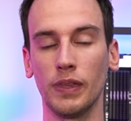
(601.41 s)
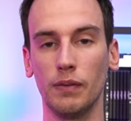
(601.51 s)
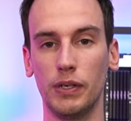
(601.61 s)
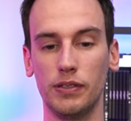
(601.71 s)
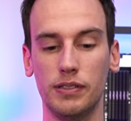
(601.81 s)

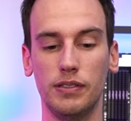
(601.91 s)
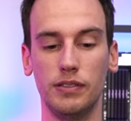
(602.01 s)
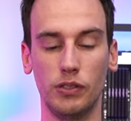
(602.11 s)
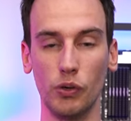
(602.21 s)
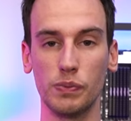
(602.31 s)
because
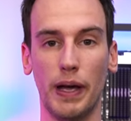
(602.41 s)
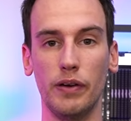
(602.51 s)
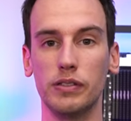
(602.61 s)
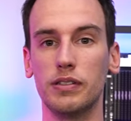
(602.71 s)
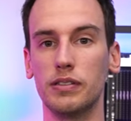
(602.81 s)
those
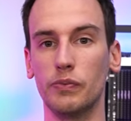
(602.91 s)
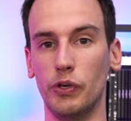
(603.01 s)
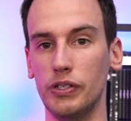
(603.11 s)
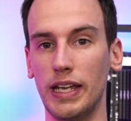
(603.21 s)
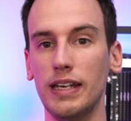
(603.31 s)
BIOSes
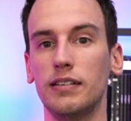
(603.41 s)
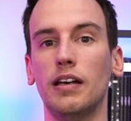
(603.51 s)
were taken